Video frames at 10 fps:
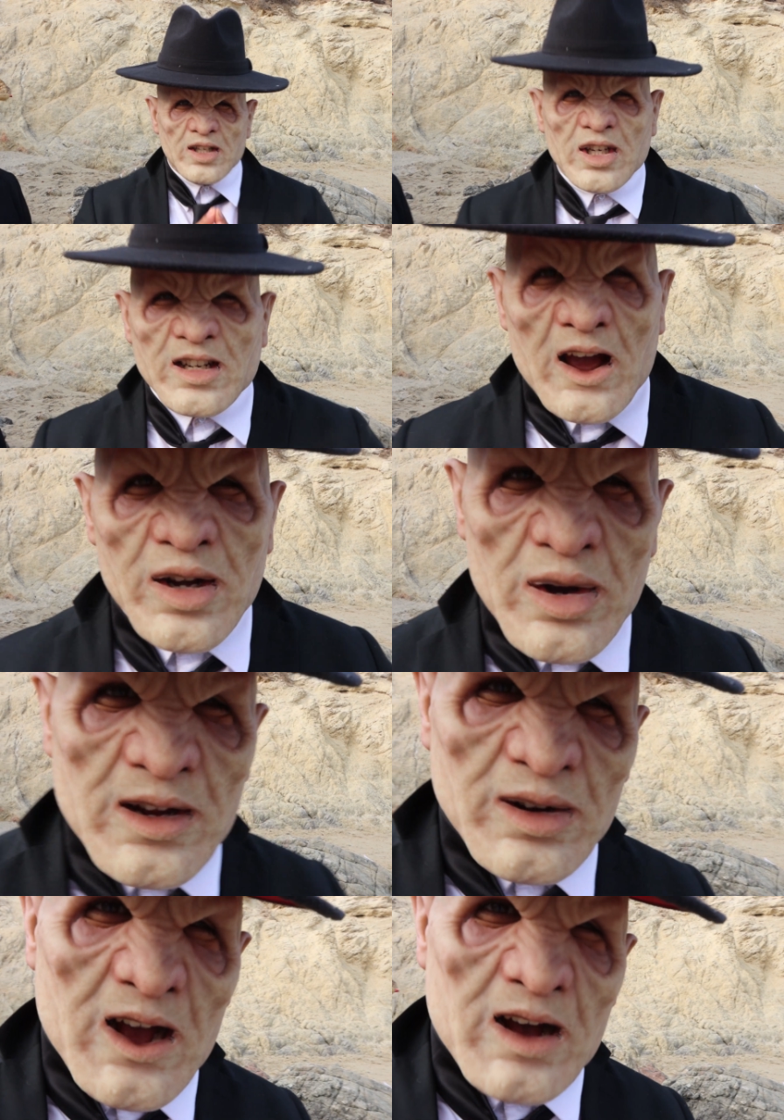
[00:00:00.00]
Agent Daniel
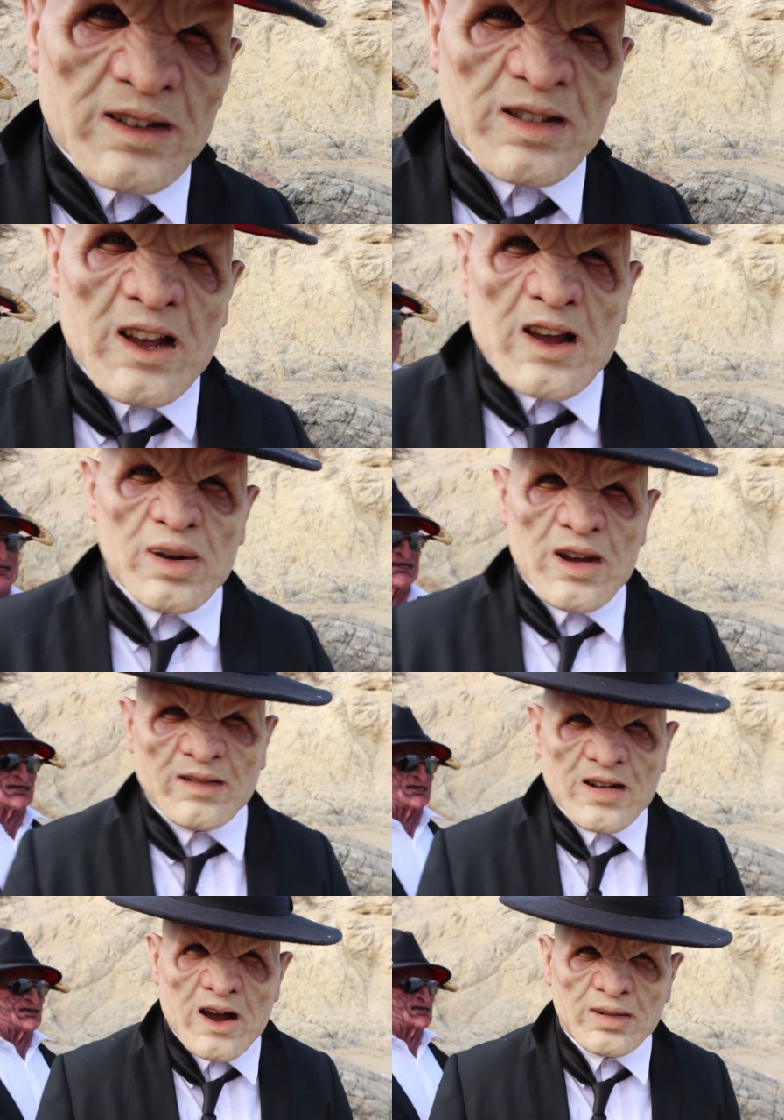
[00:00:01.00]
here, guys, and you
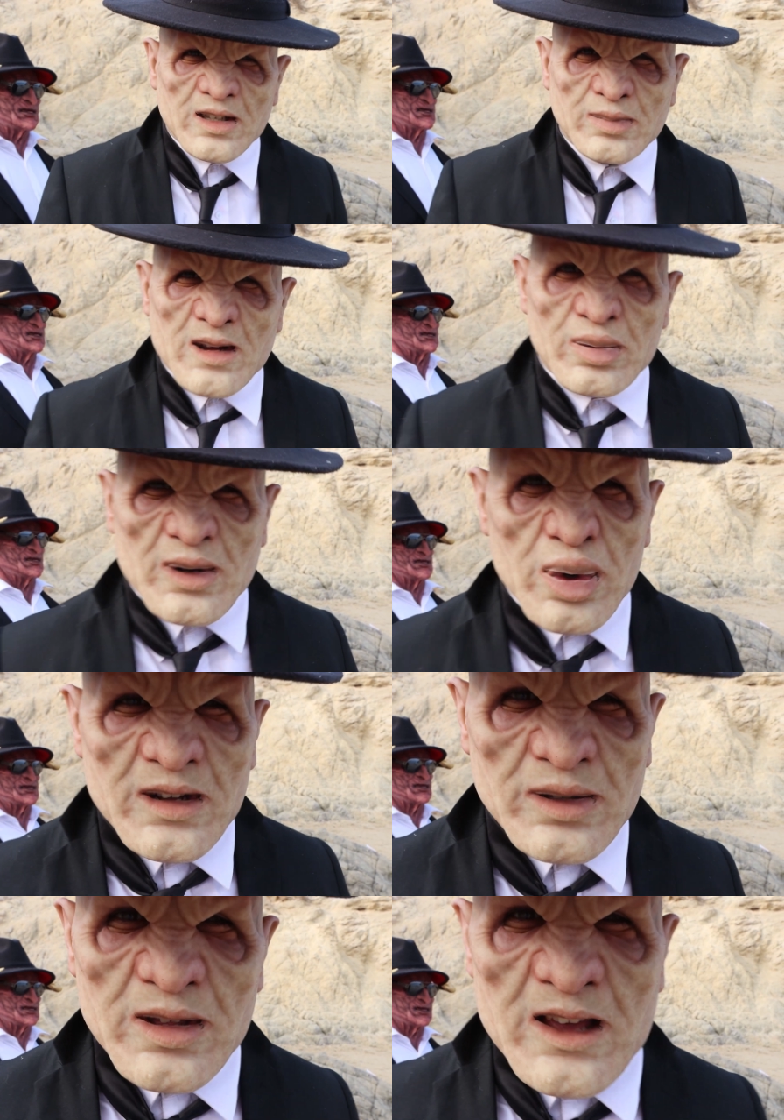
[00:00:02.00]
have now just been
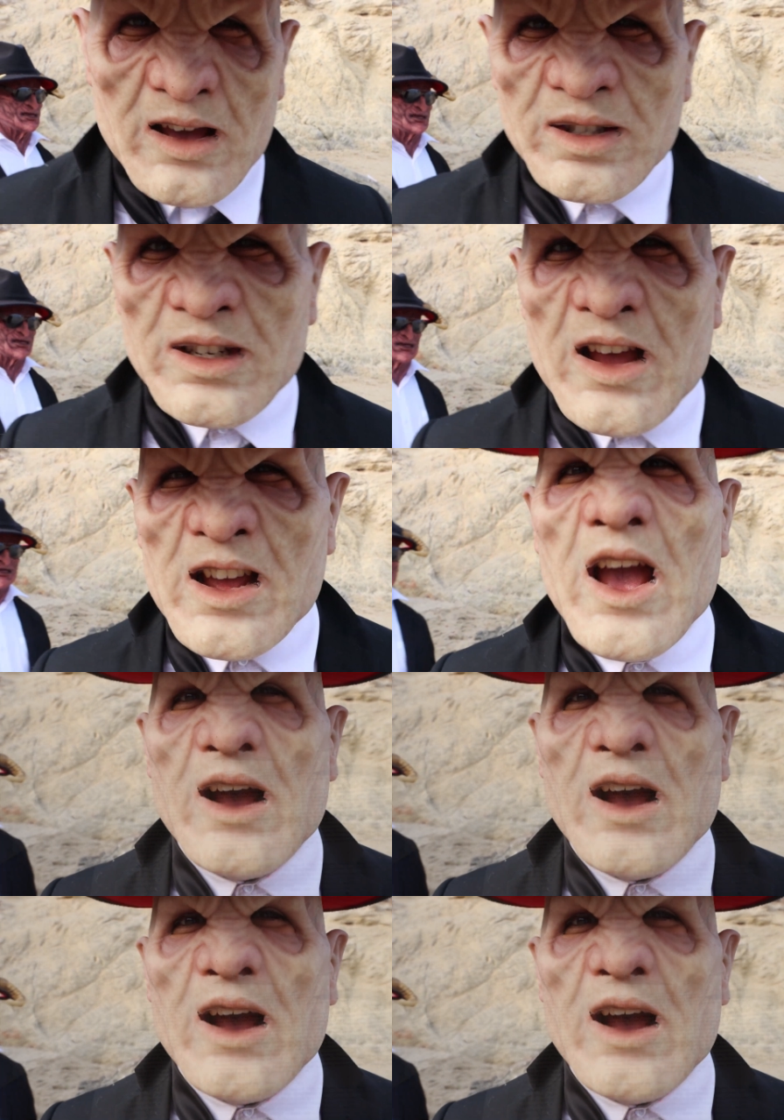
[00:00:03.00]
recruited to the K G A